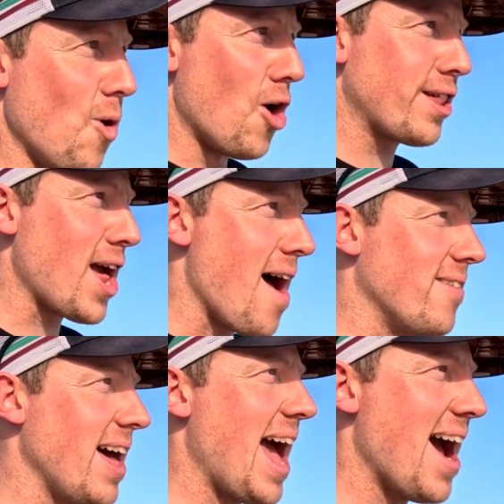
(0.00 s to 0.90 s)
the water's
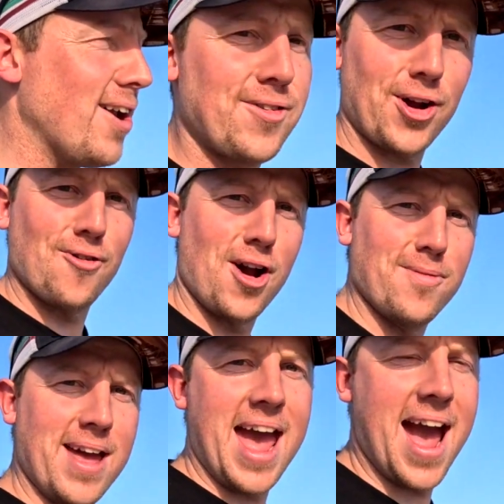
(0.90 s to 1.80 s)
over there and I've got a rod
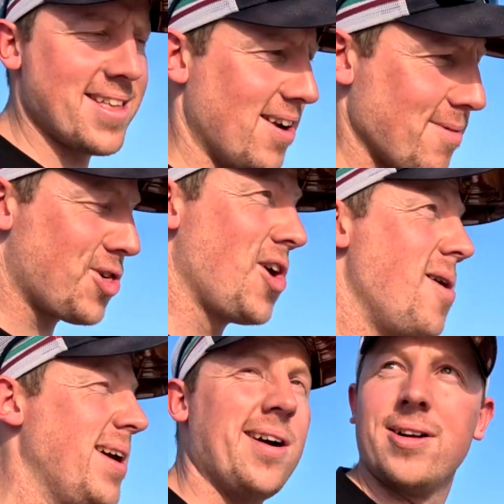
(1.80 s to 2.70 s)
in my hand and I'm
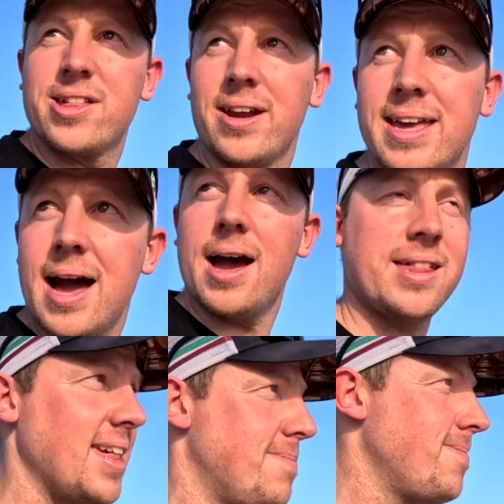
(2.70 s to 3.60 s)
assuming I'm just going to
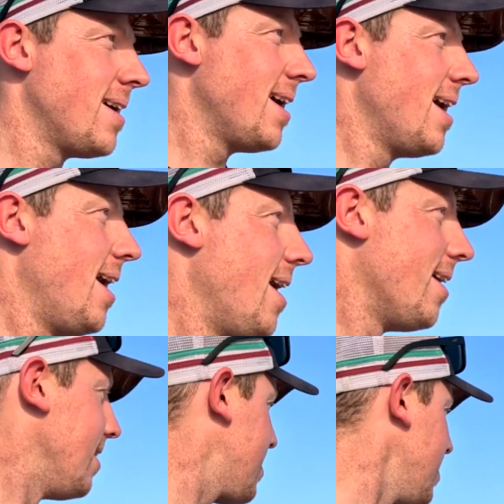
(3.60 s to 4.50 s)
cast this
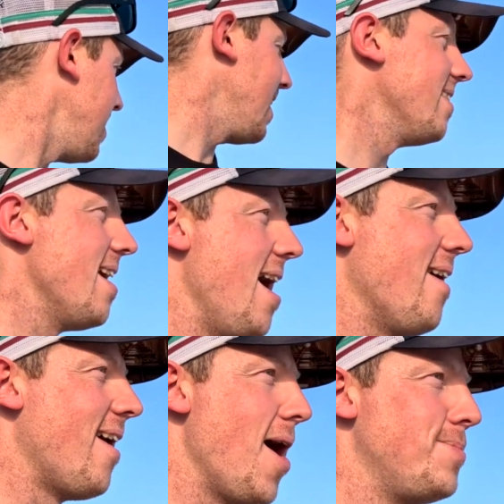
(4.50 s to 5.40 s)
thing in there
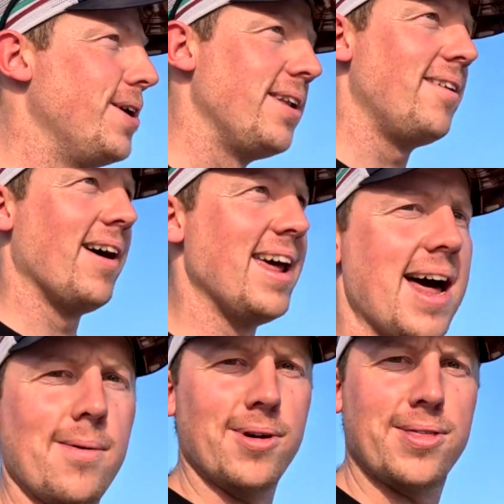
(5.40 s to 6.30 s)
and hope that I end
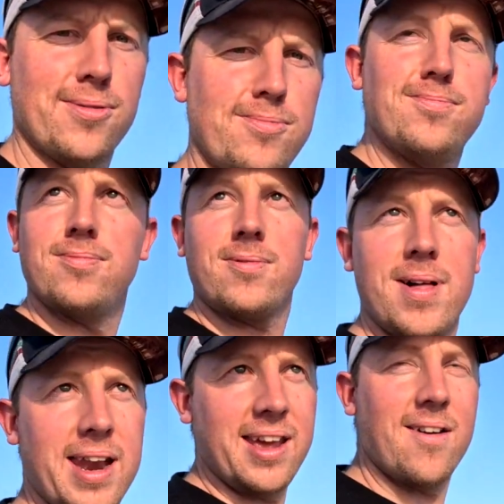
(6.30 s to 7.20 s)
up with a
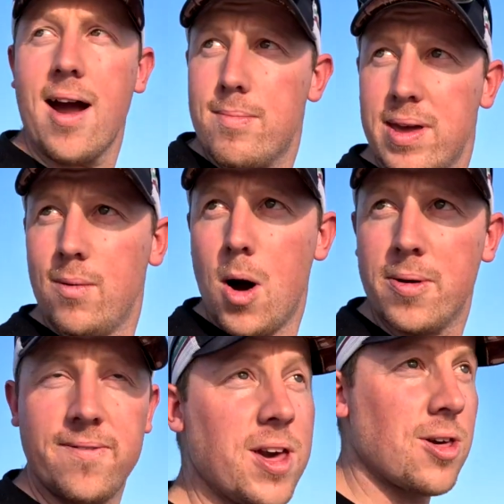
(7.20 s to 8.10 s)
bloody great big
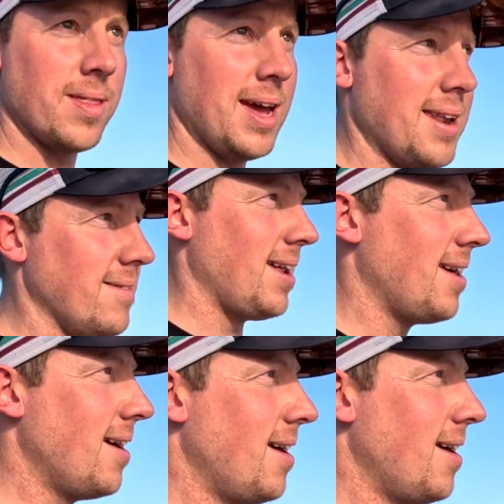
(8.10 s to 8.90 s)
whopping fish on the end of it.